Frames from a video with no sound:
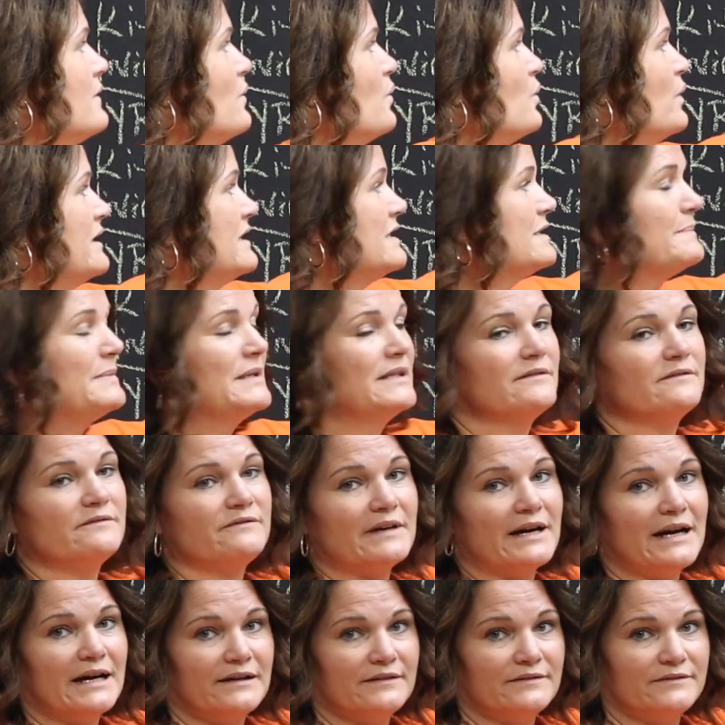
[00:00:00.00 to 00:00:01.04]
we spent
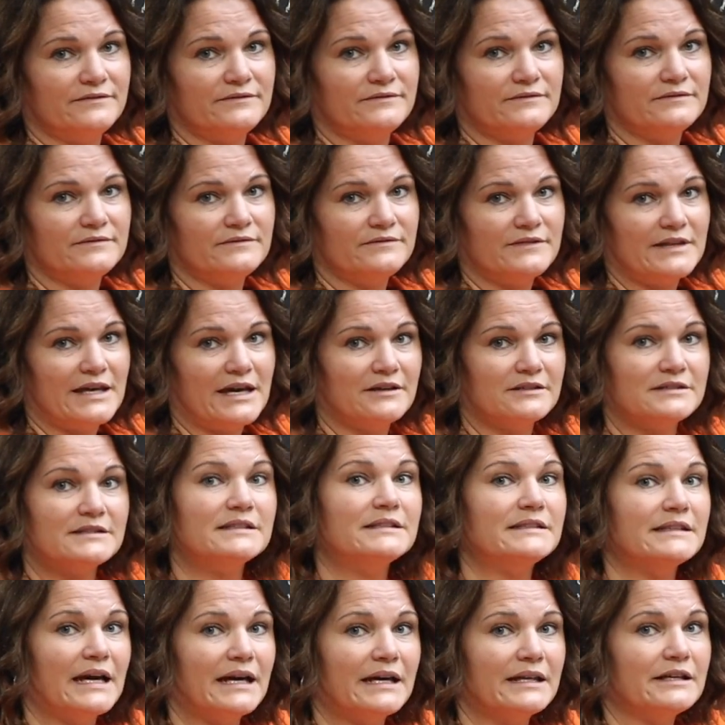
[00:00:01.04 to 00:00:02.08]

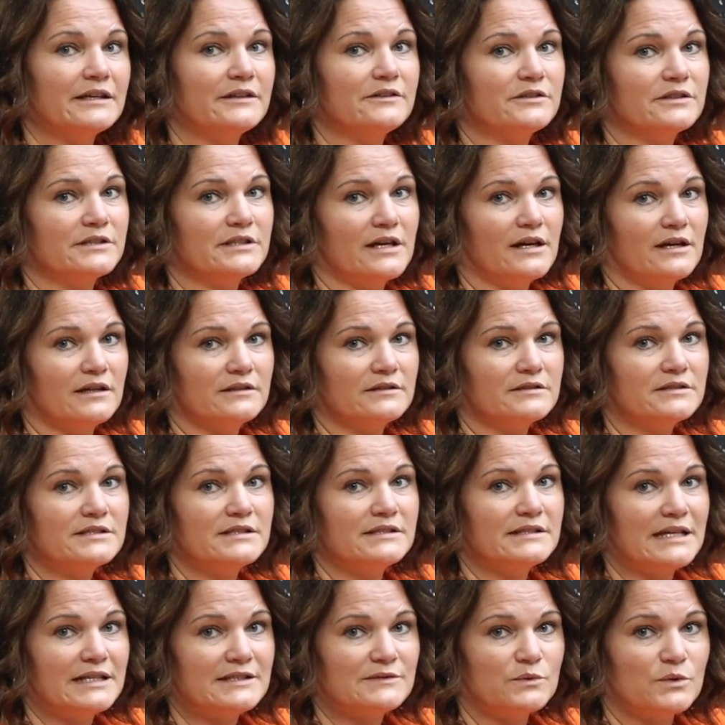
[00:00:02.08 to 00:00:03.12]
$5,900,
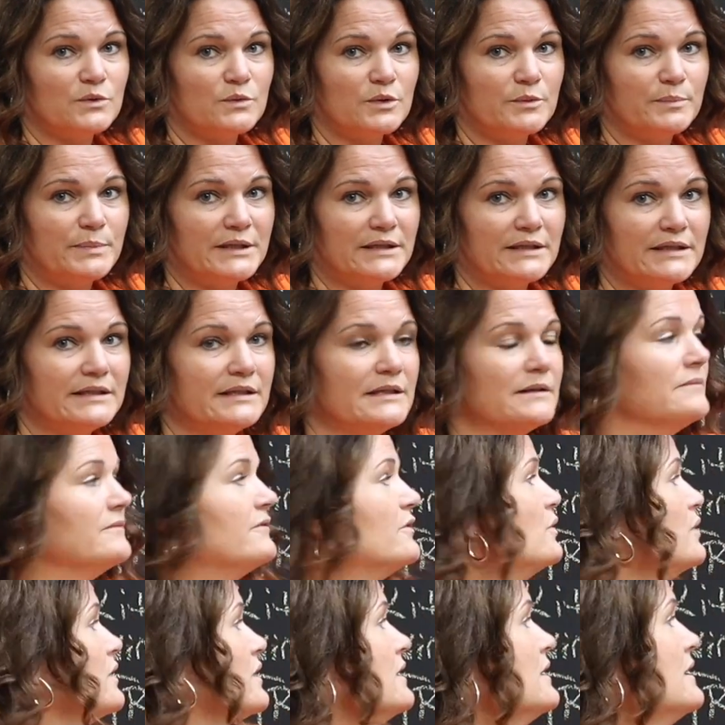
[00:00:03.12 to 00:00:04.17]
and that's what we're billing them
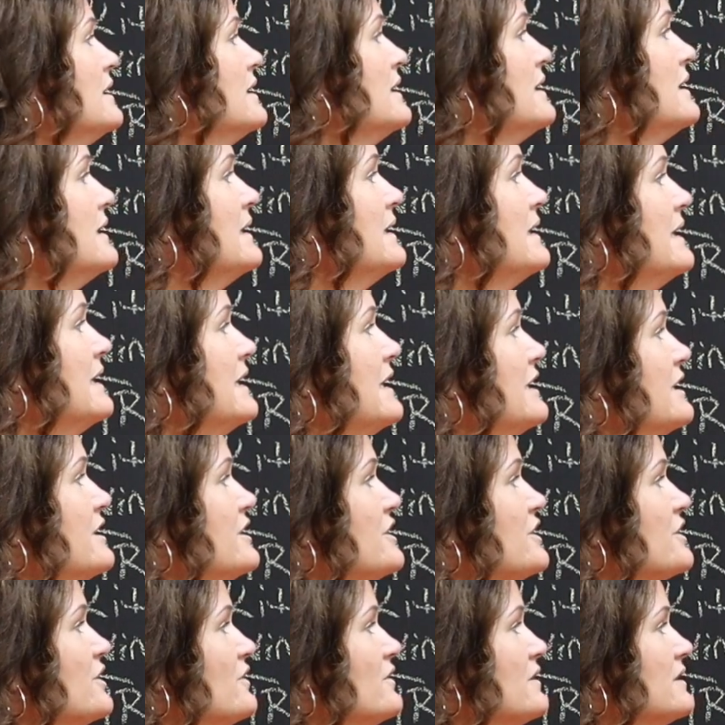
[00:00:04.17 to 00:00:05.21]
for.
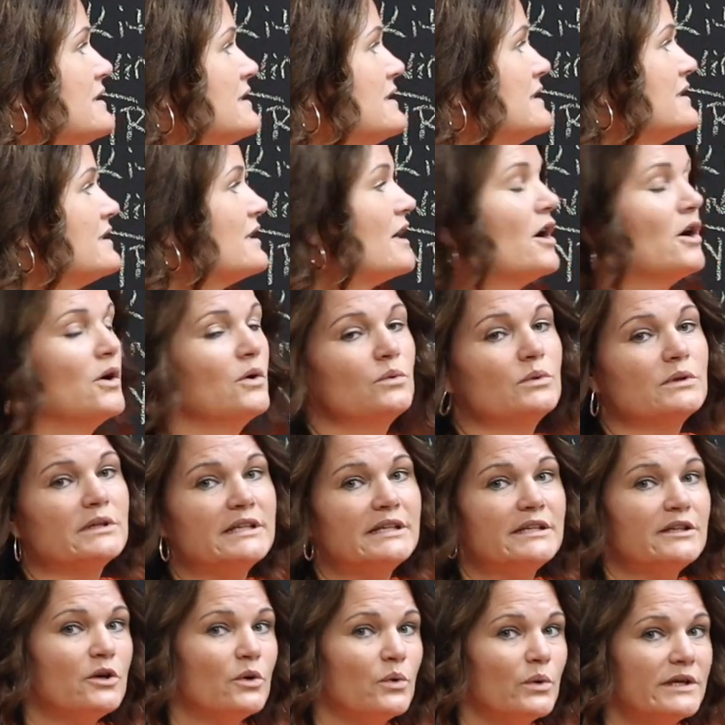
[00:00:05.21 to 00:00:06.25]
Insurance is
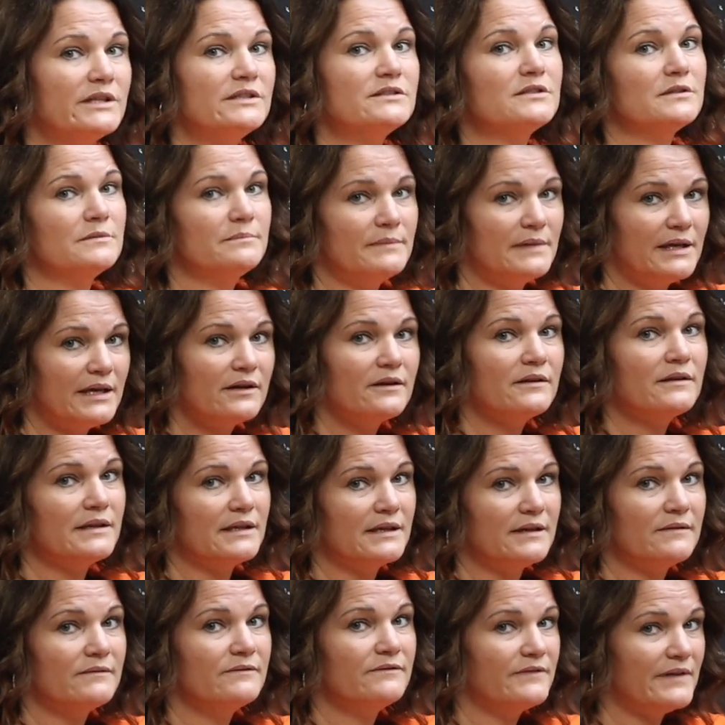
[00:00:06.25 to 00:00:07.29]
only going to mail
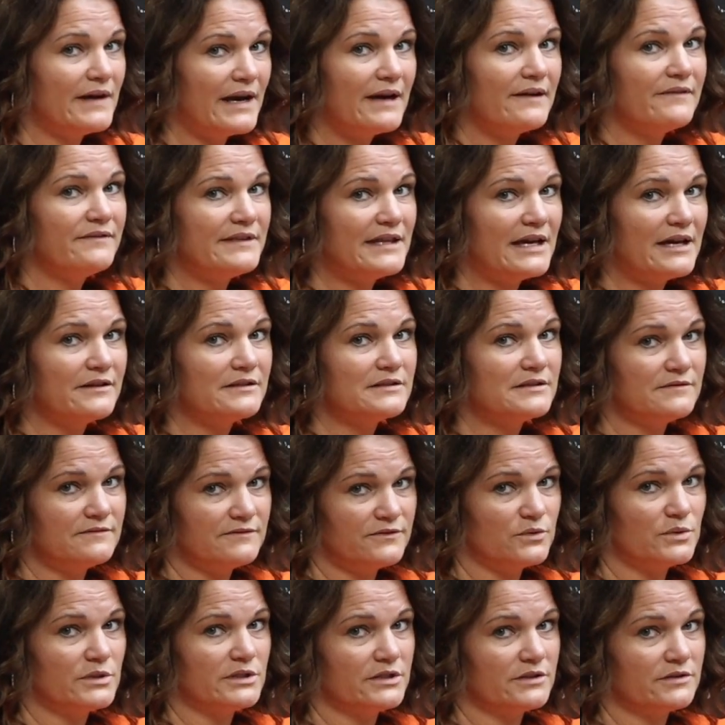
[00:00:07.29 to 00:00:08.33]
them
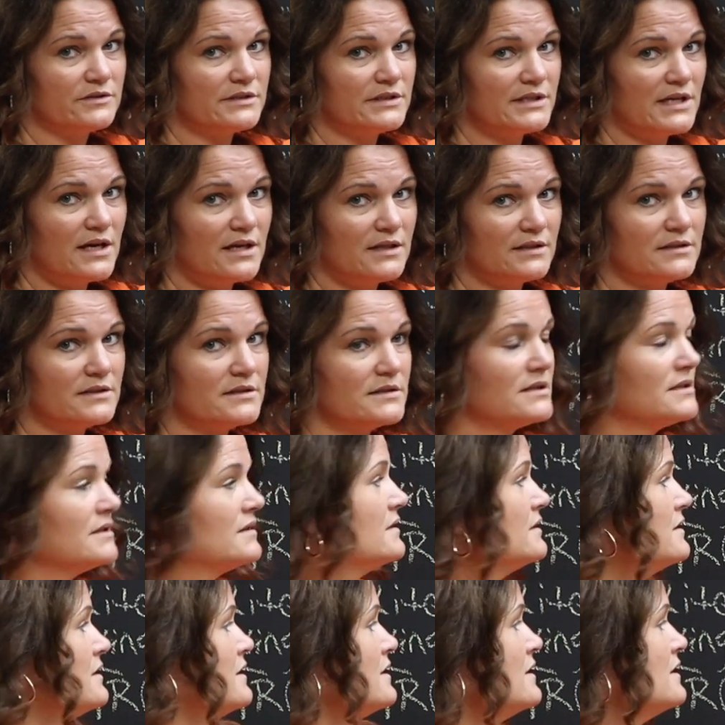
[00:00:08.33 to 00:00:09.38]
$5,400.
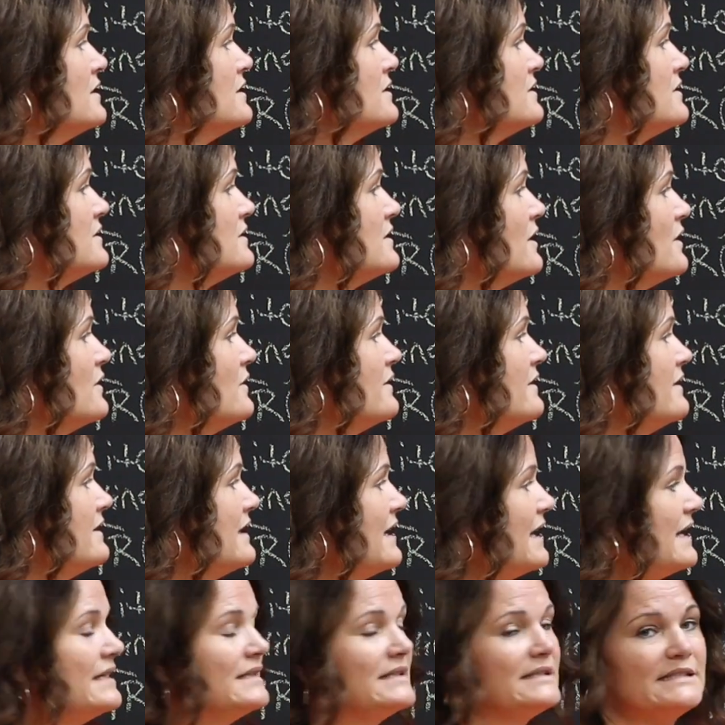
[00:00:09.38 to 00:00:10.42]
So
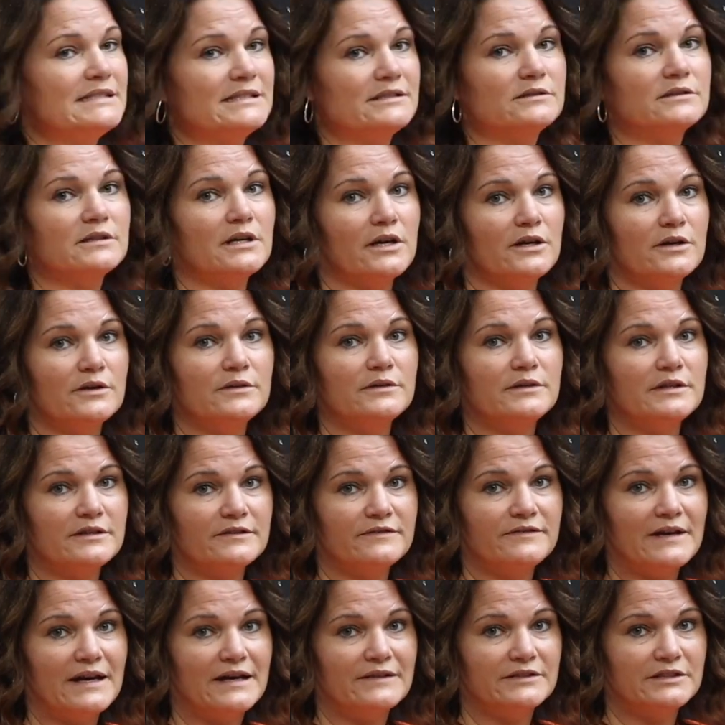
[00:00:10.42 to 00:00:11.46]
they still owe their
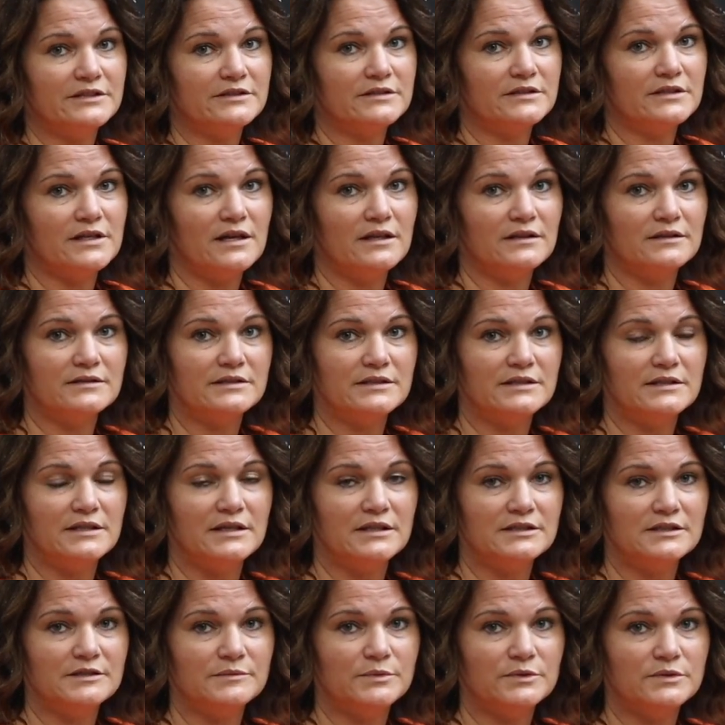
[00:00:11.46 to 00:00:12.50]
$500
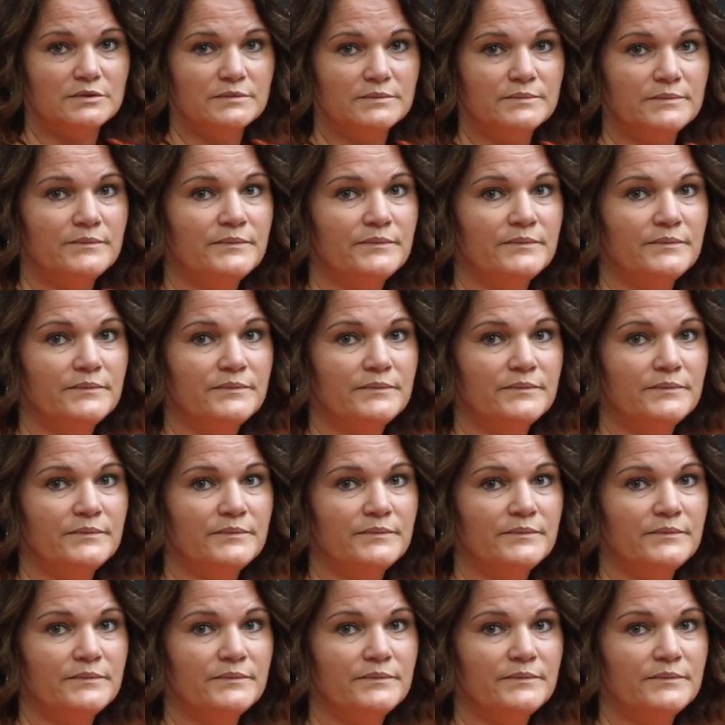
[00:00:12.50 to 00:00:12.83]
deductible.